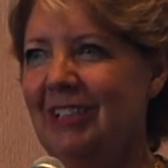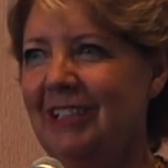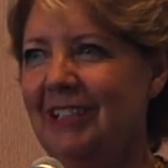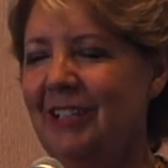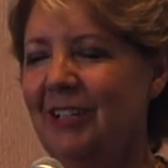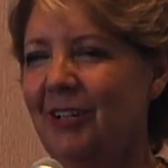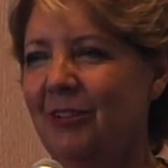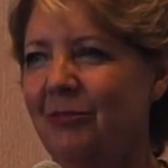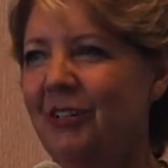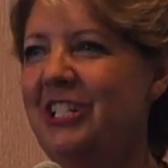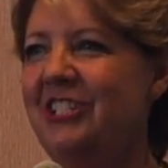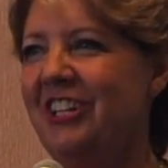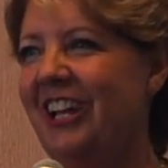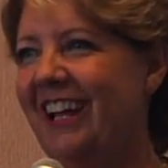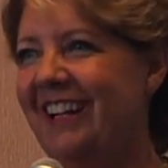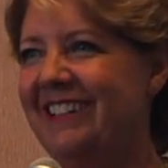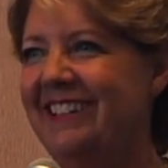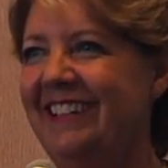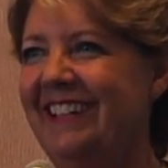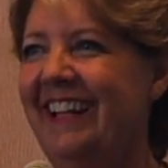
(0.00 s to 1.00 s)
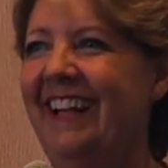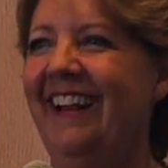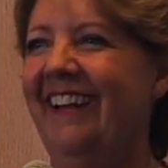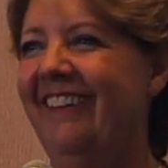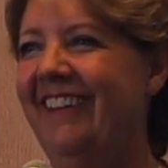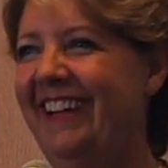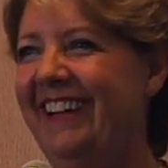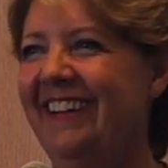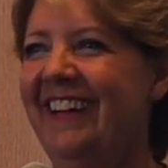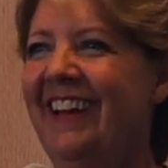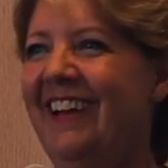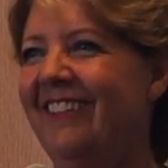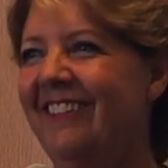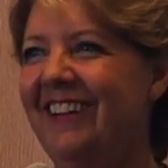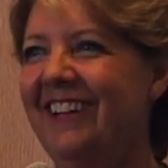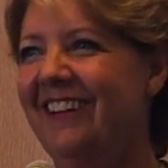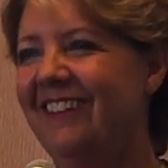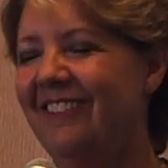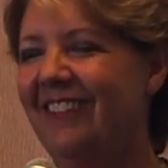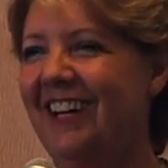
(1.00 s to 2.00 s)
you know, reject it. we,
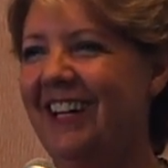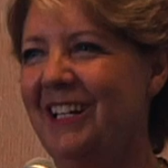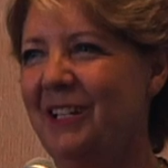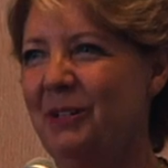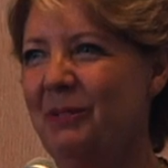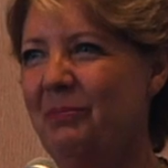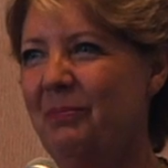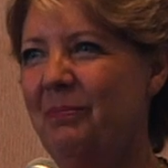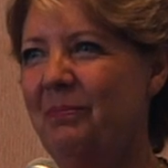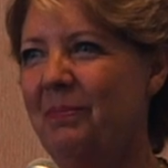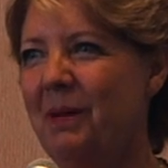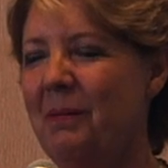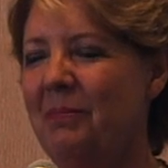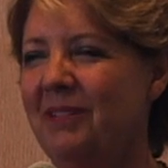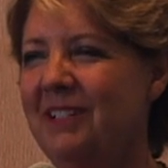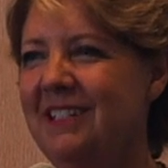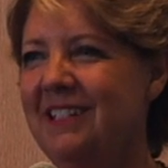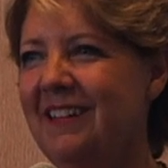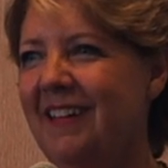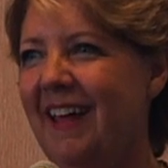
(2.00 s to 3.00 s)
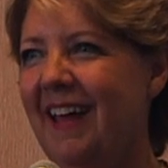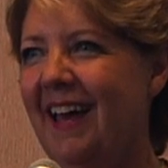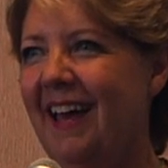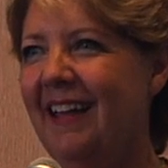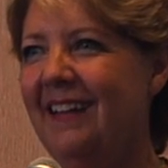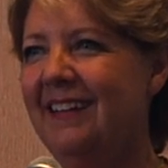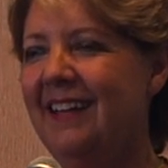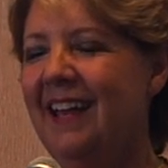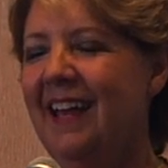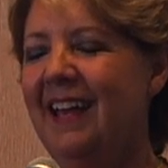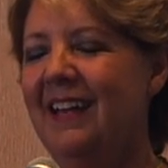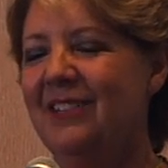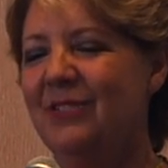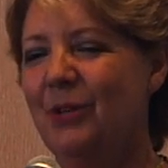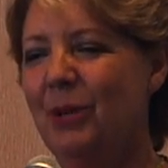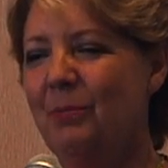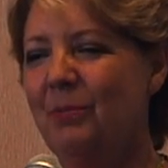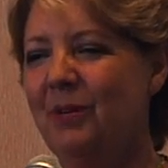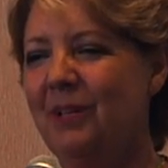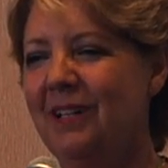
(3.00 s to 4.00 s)
we don't want to publish that.
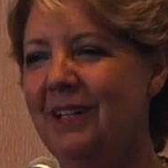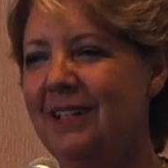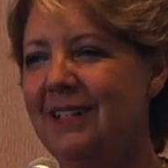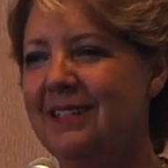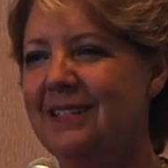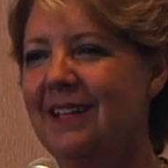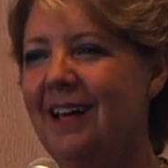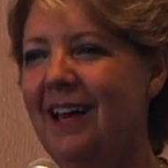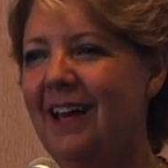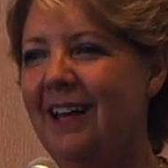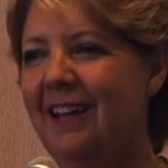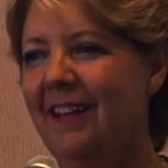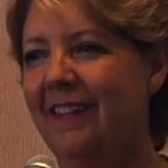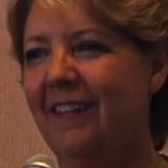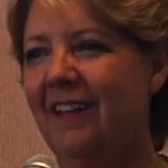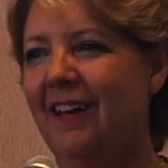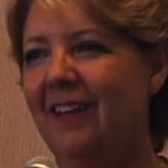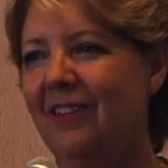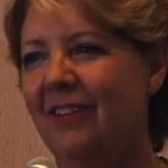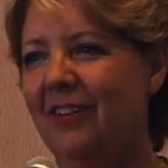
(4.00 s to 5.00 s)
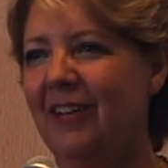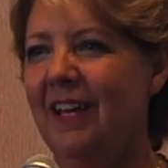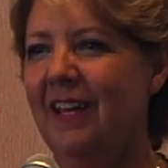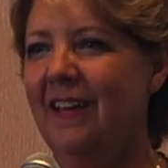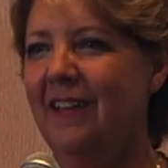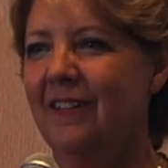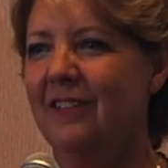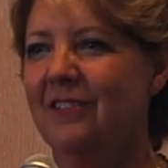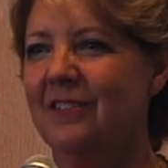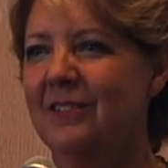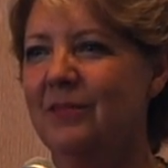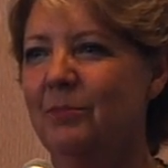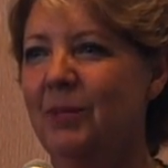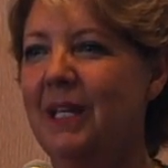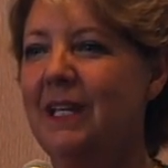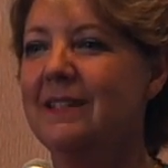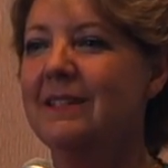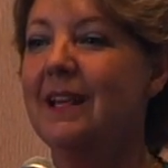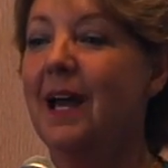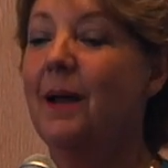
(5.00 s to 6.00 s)
So I put it aside and thought, okay, there's,
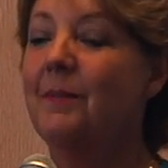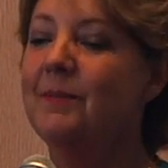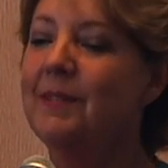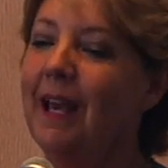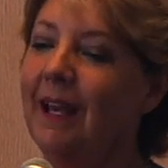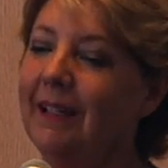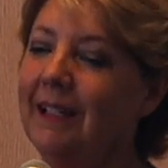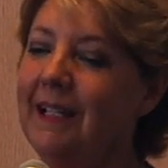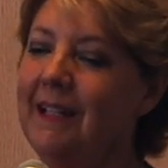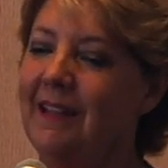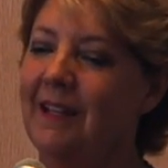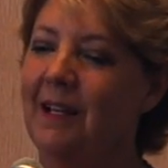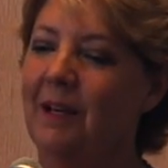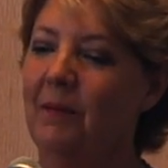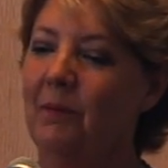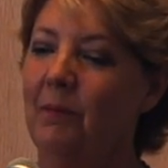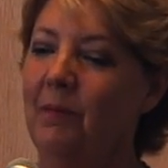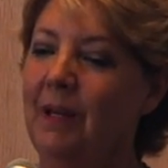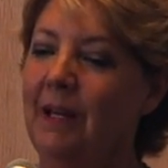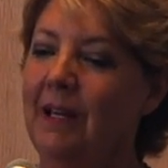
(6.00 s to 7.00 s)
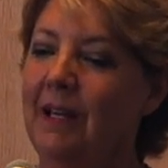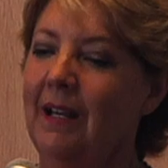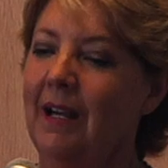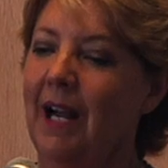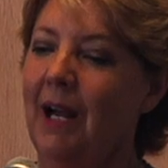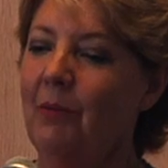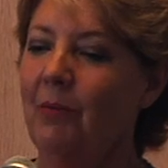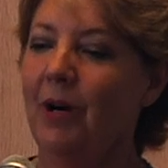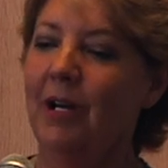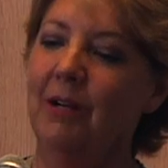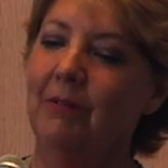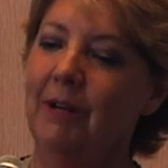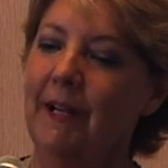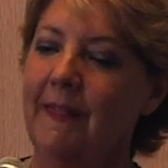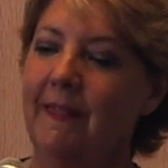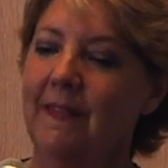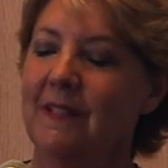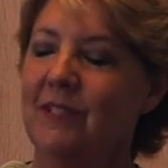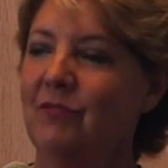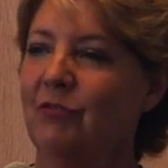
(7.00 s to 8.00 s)
because I'm telling them, I want to
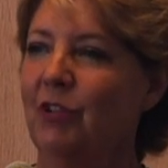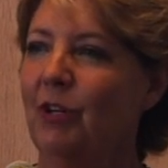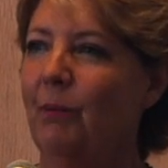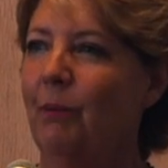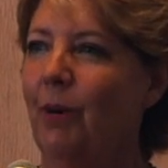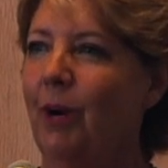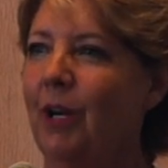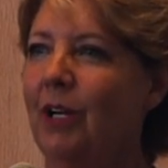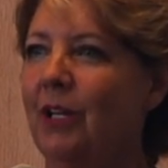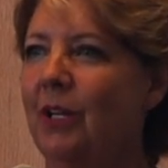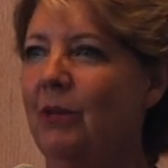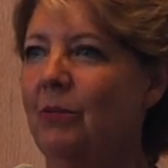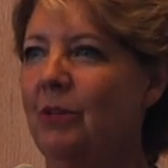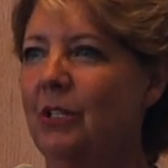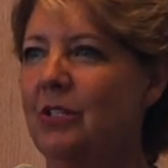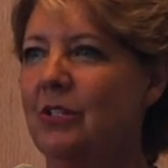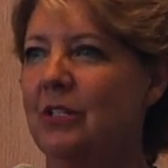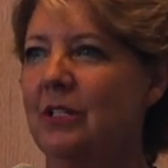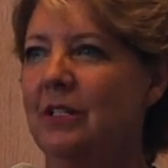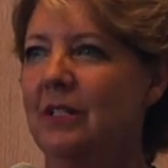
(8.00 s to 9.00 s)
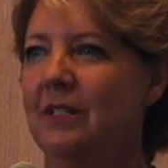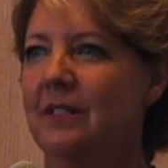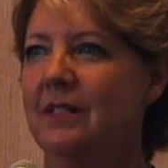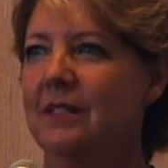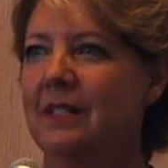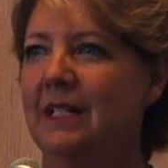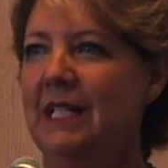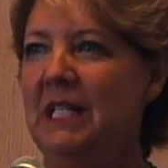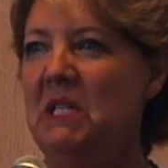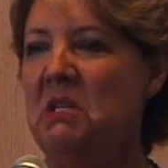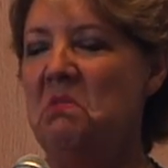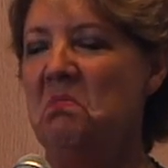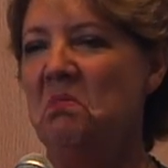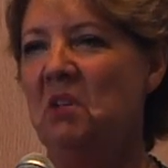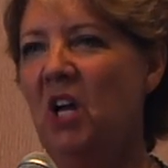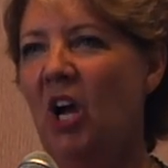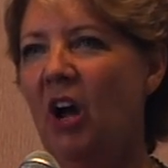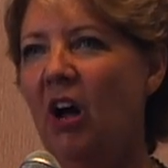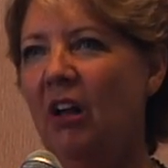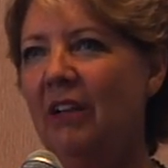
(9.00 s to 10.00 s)
write this for a market, which is
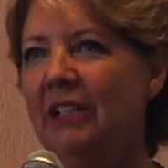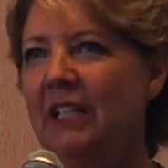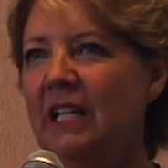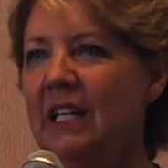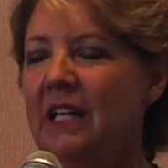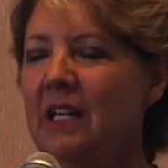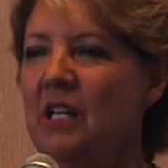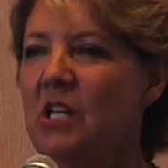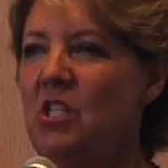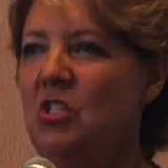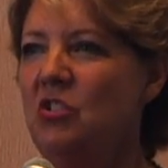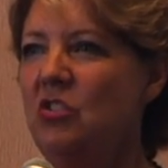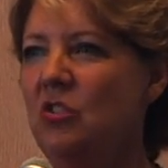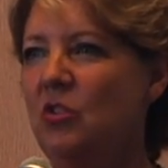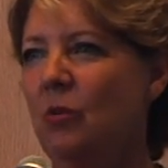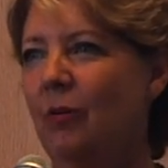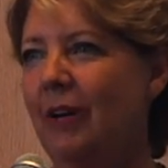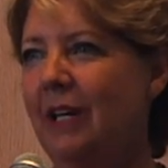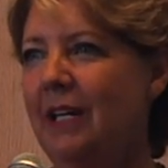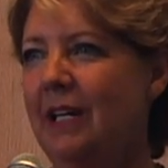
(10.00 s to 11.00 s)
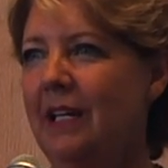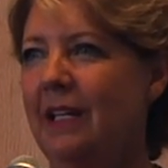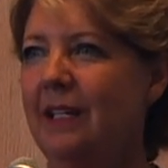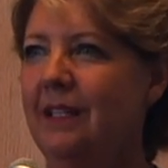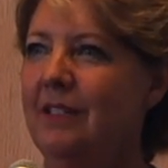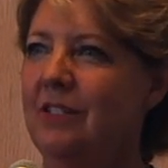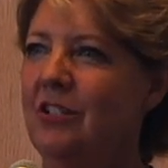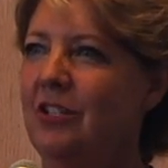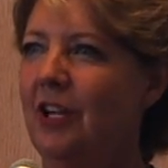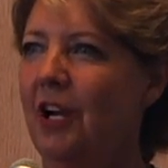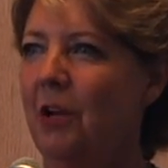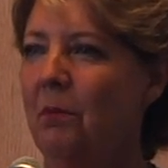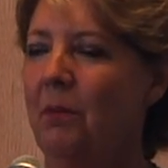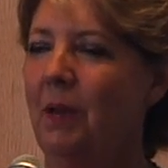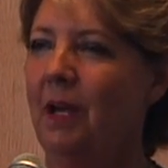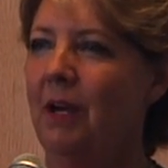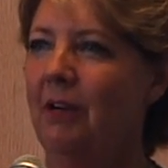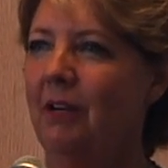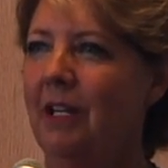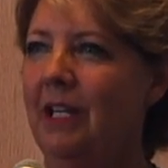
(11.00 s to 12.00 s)
college, twenties, young
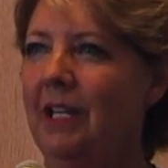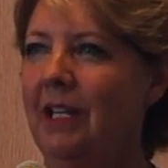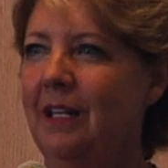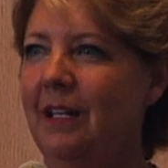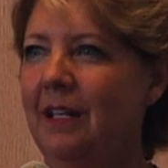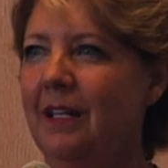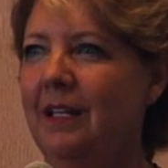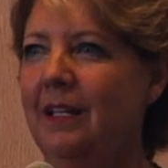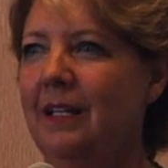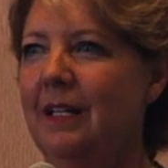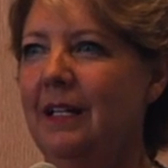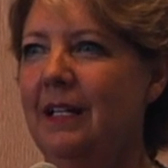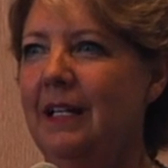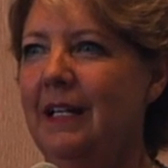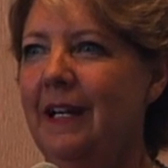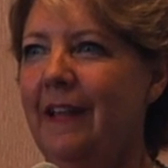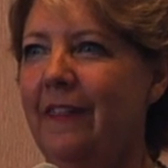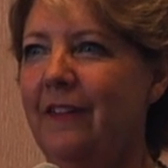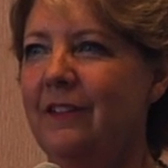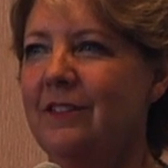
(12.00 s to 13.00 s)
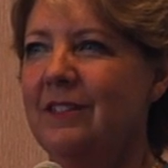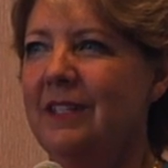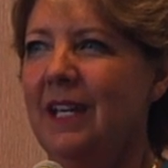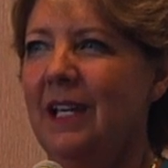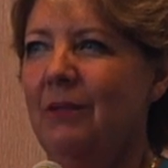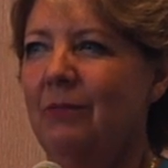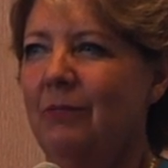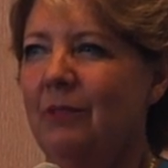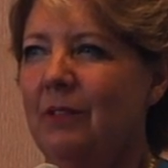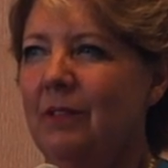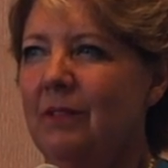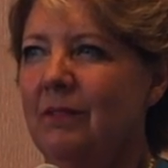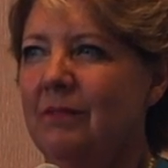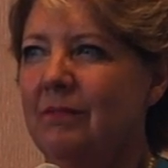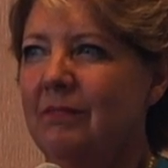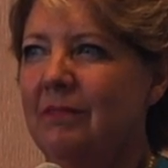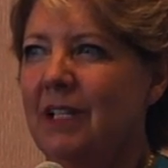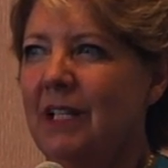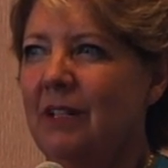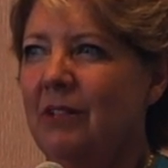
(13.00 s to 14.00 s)
married. And they're saying, well,
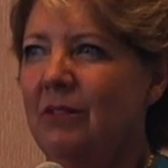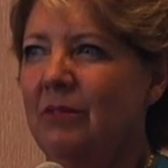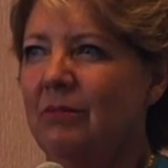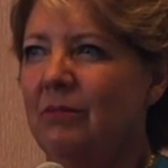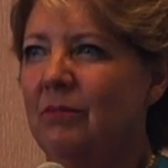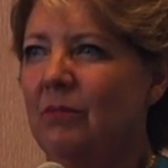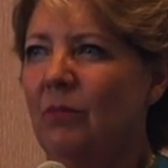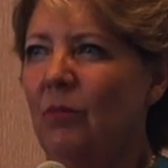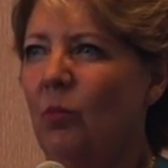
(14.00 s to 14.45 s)
they don't